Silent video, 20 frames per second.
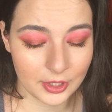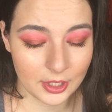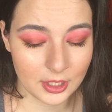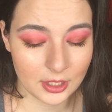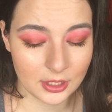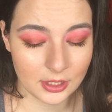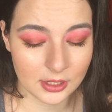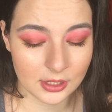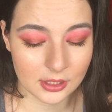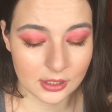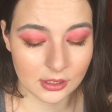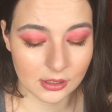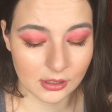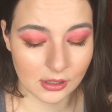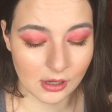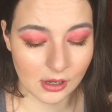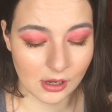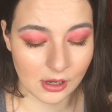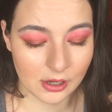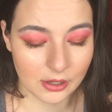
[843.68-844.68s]
these.
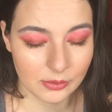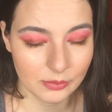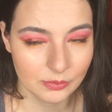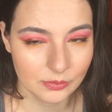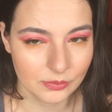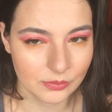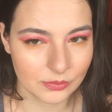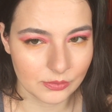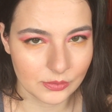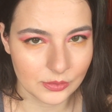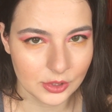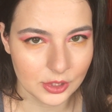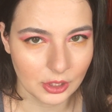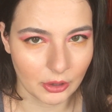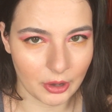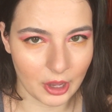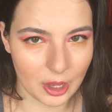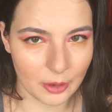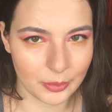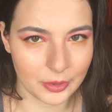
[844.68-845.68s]
I'm
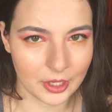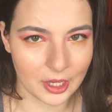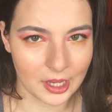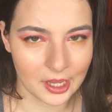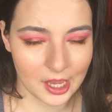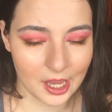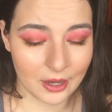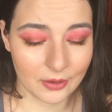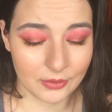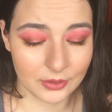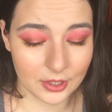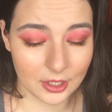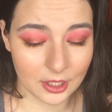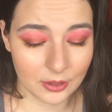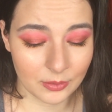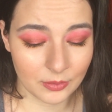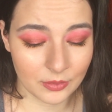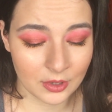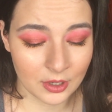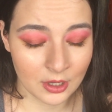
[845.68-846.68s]
so happy I have
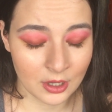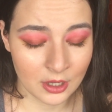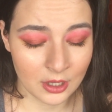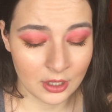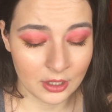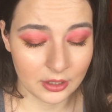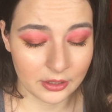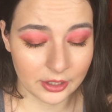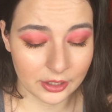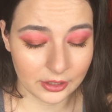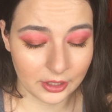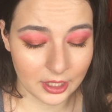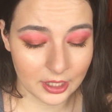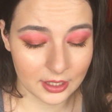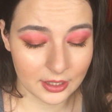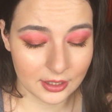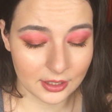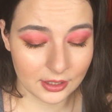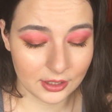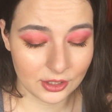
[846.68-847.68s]
them. They're
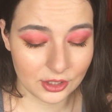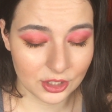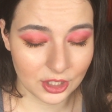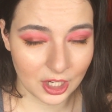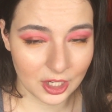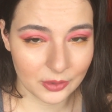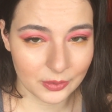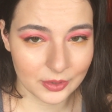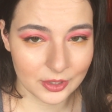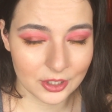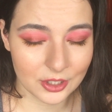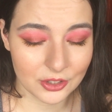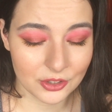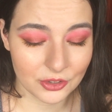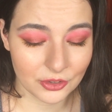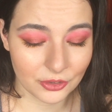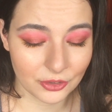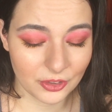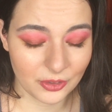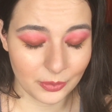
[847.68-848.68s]
like the
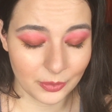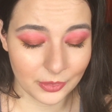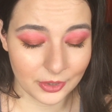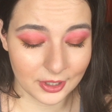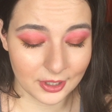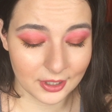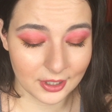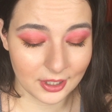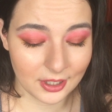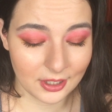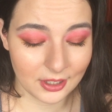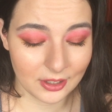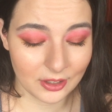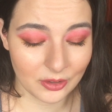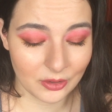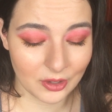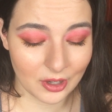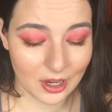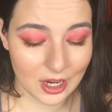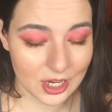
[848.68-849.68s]
diamond of my
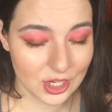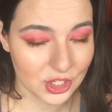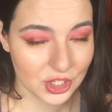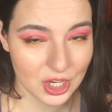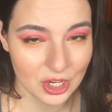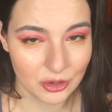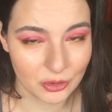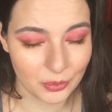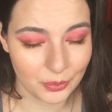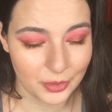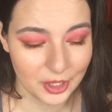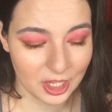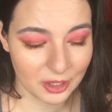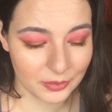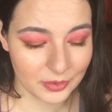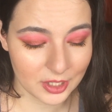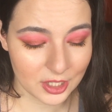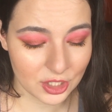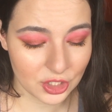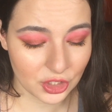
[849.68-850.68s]
eyeshadow and
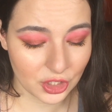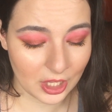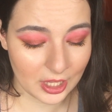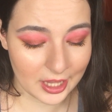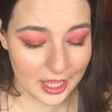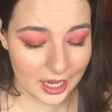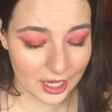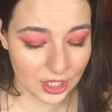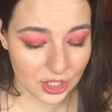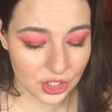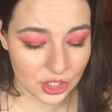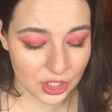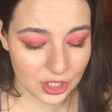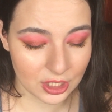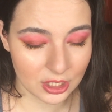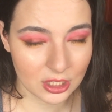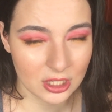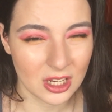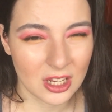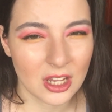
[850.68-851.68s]
pigment
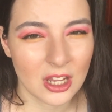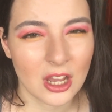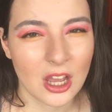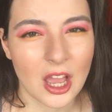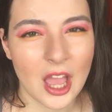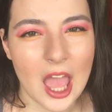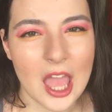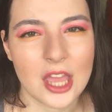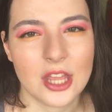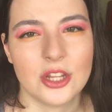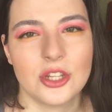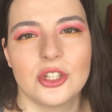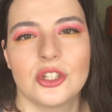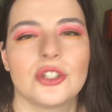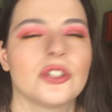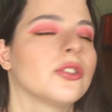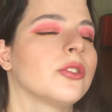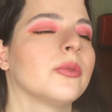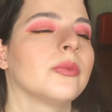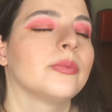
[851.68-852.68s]
collection,
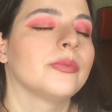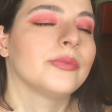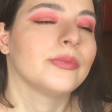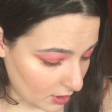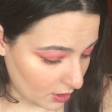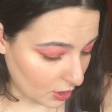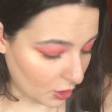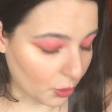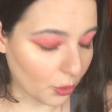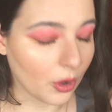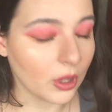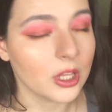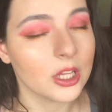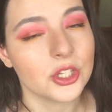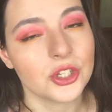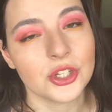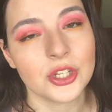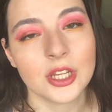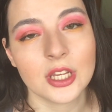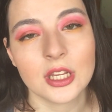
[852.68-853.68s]
and the
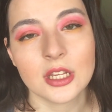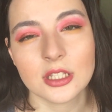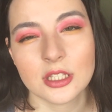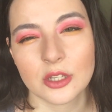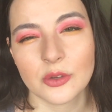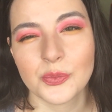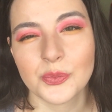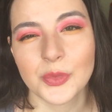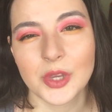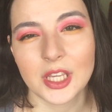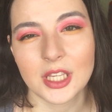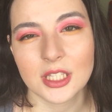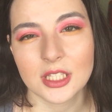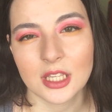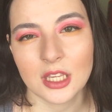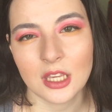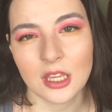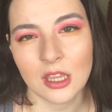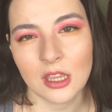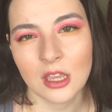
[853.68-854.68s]
quality is
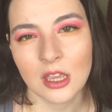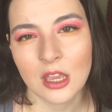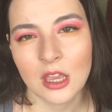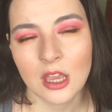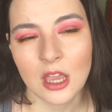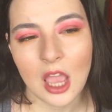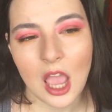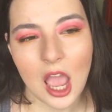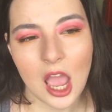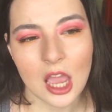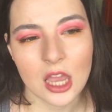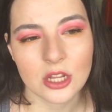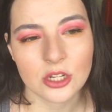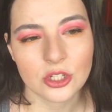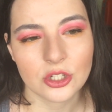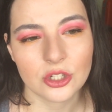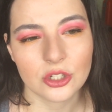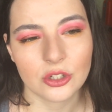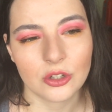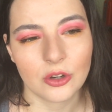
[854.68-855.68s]
amazing.
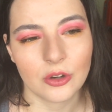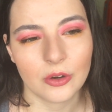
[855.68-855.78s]
And